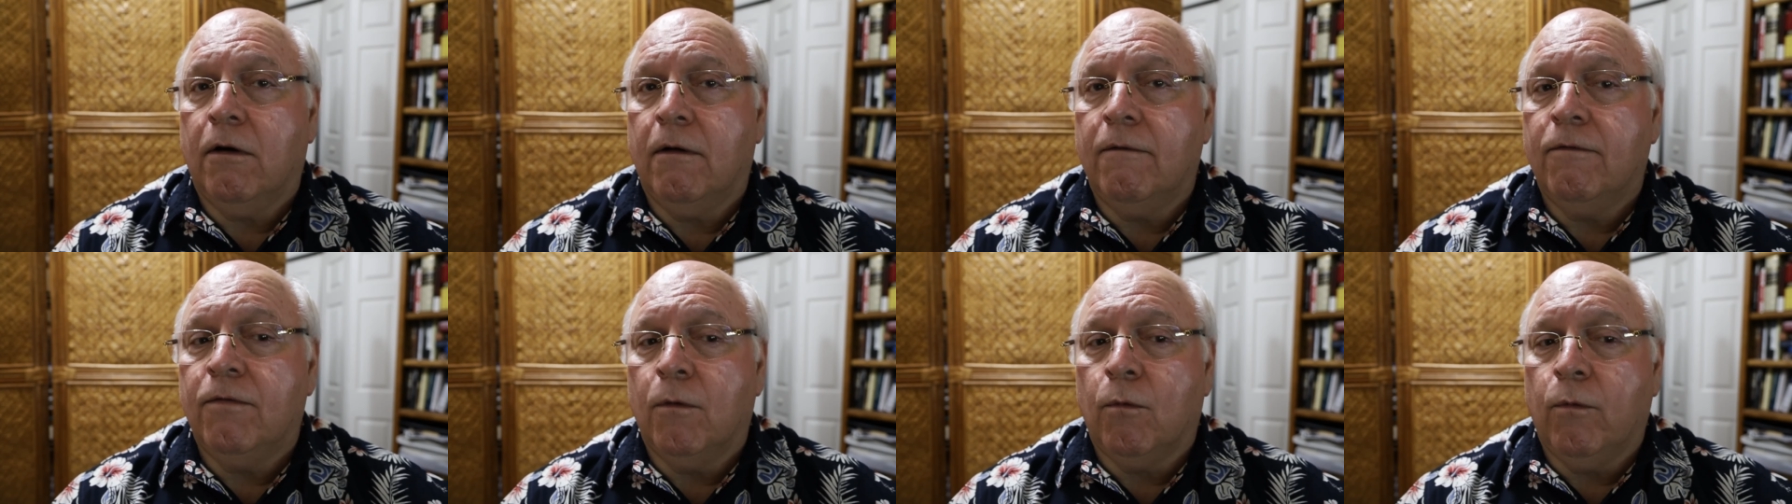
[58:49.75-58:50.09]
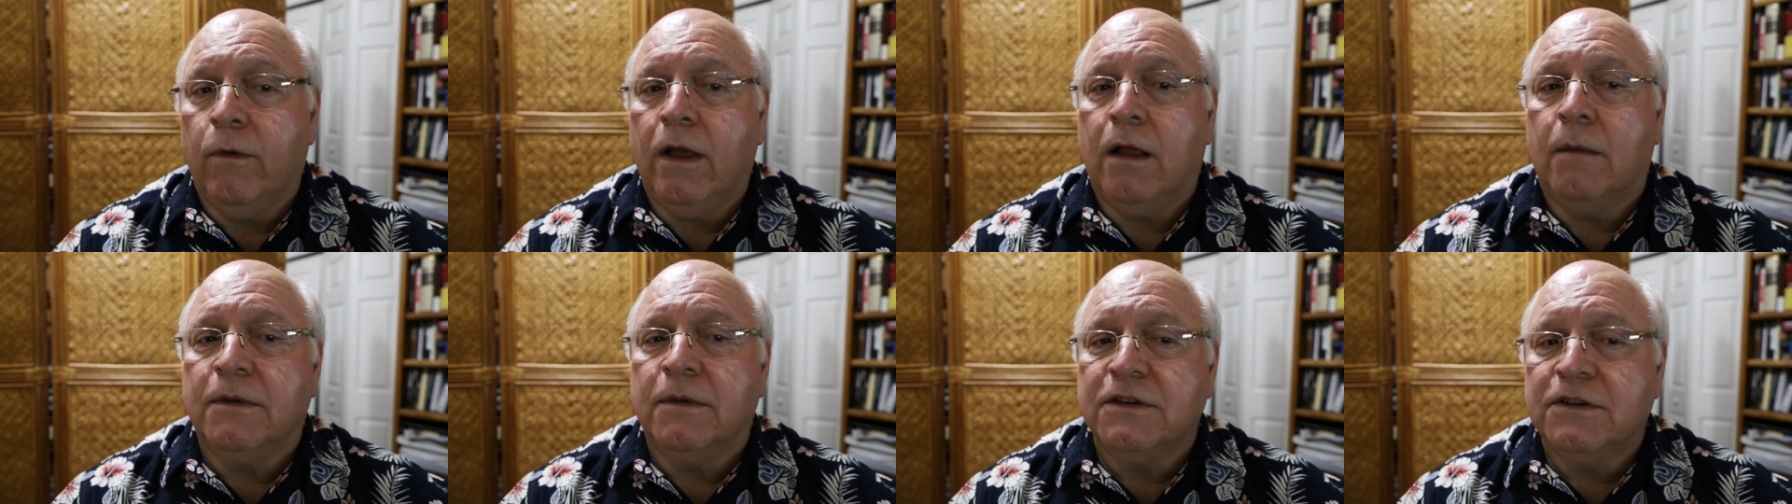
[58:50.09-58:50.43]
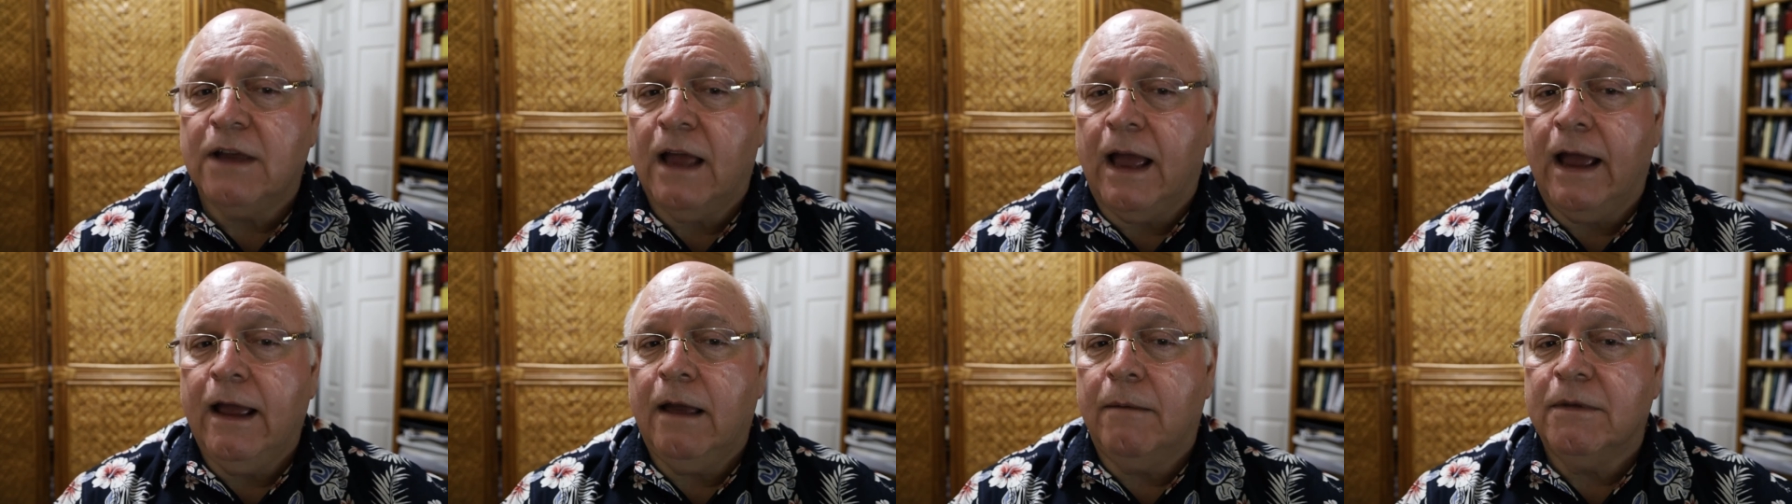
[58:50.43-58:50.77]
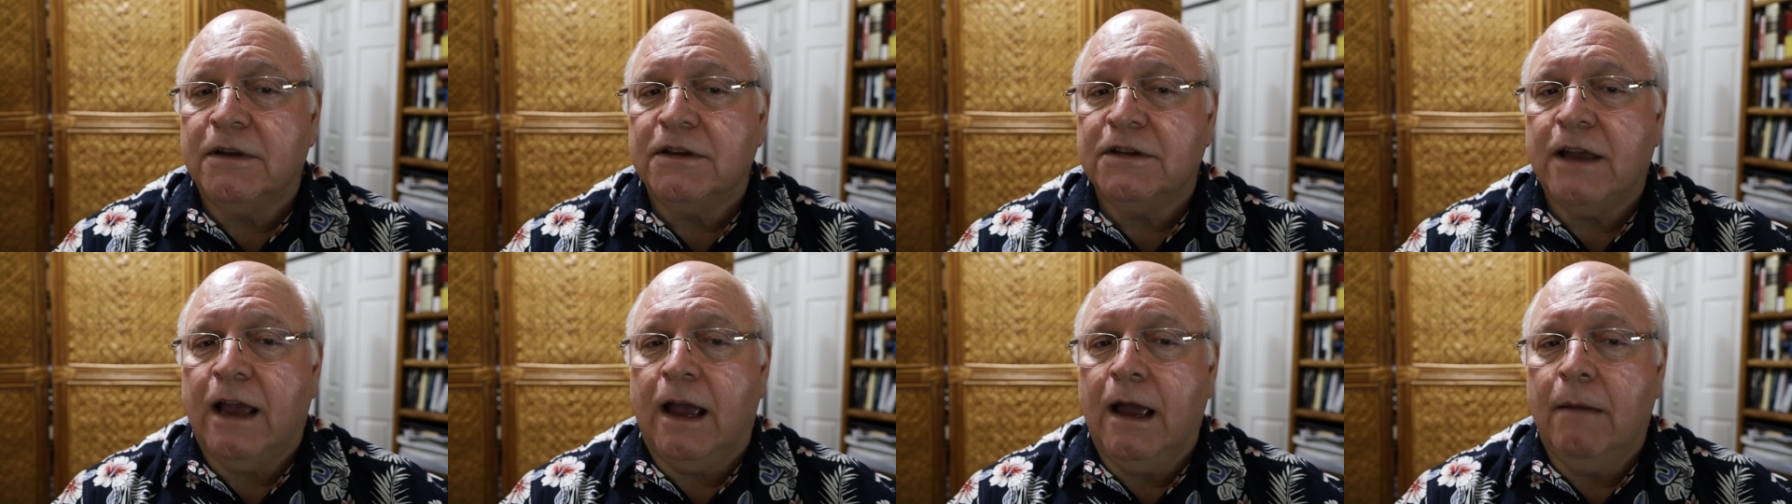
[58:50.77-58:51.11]
of the real Messiah,
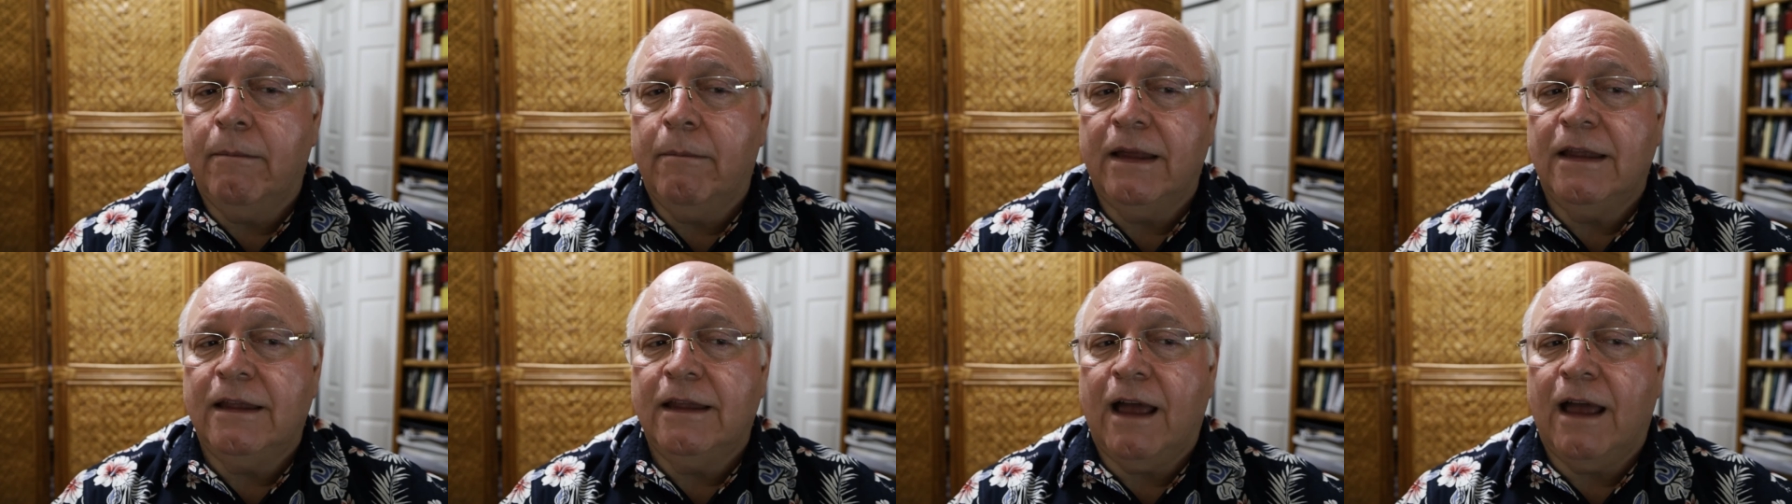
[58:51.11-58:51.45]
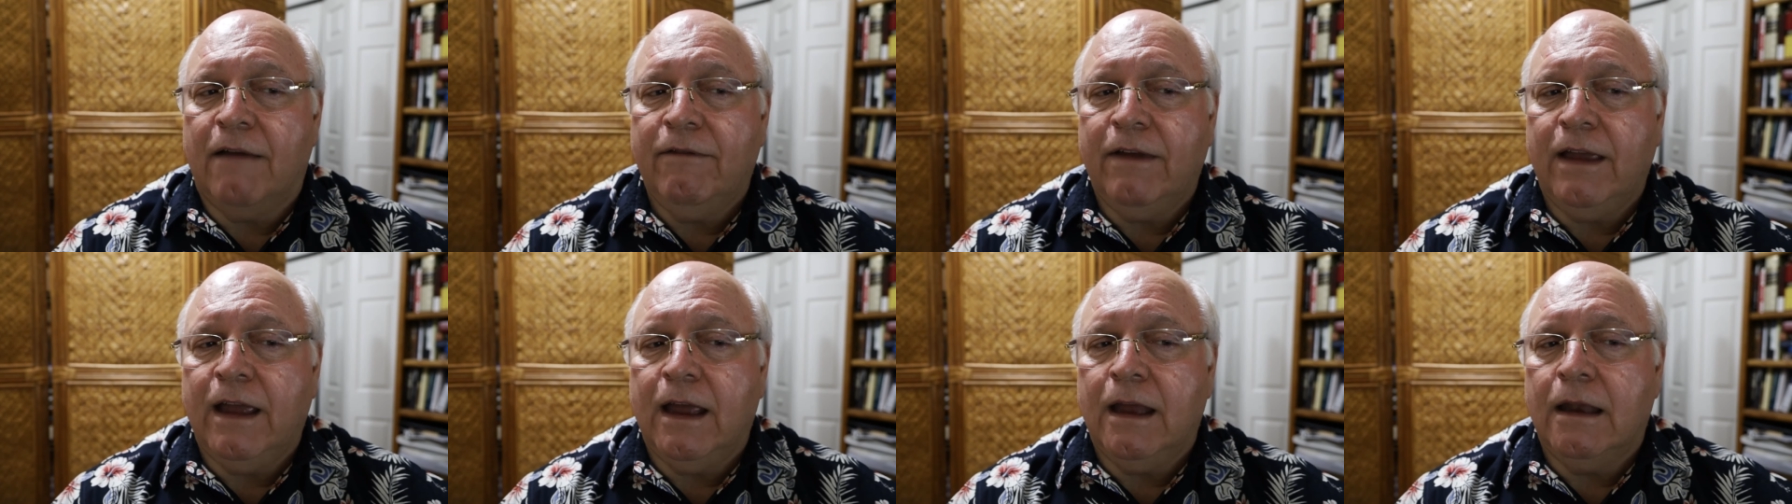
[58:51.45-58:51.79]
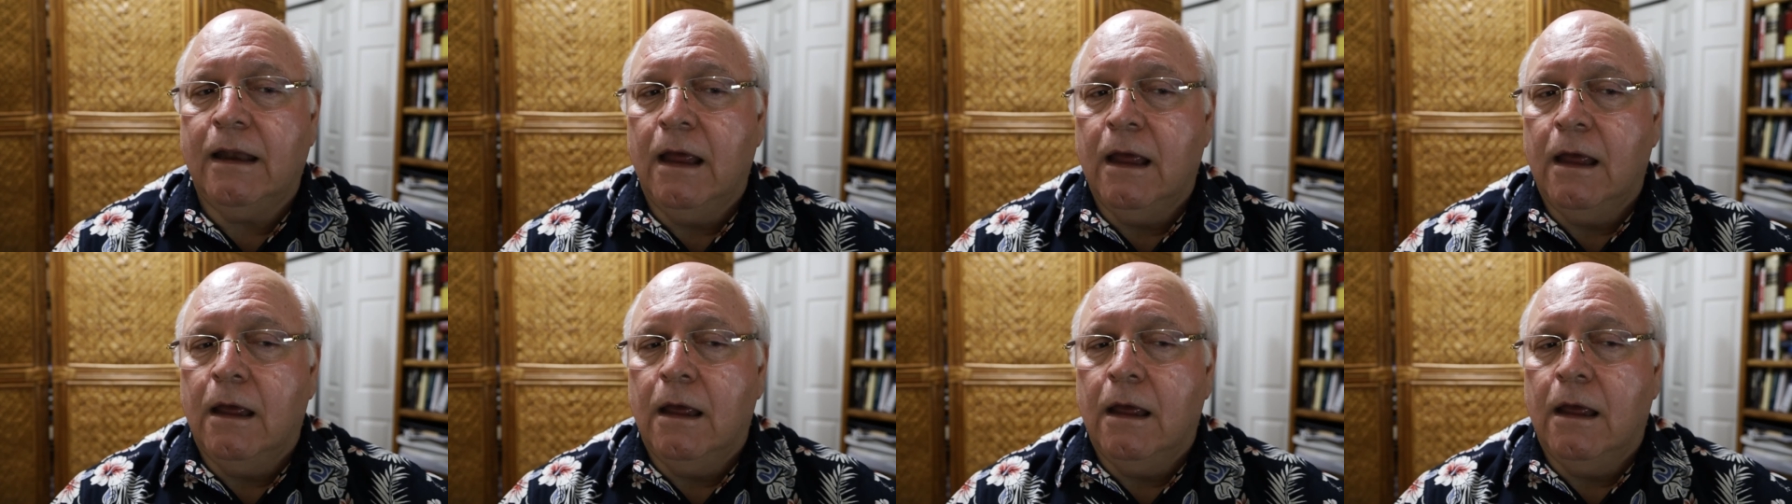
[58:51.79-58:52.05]
Messiah ben David,